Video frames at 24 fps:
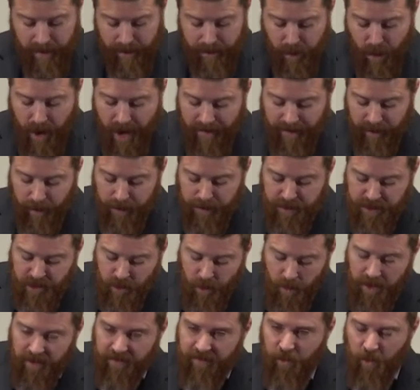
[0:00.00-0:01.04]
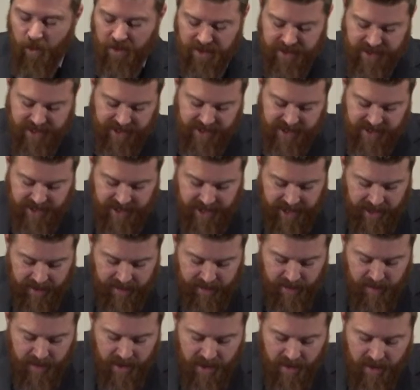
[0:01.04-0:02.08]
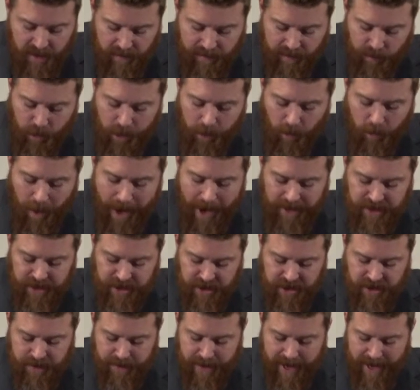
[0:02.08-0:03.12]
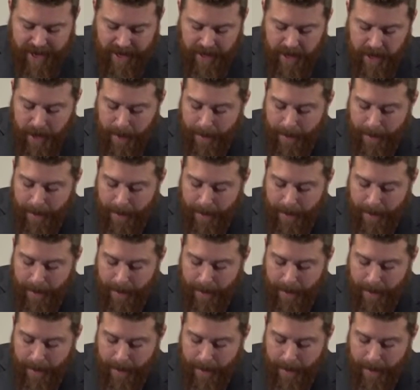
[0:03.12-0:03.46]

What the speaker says: Proverbs 24:16, for a righteous man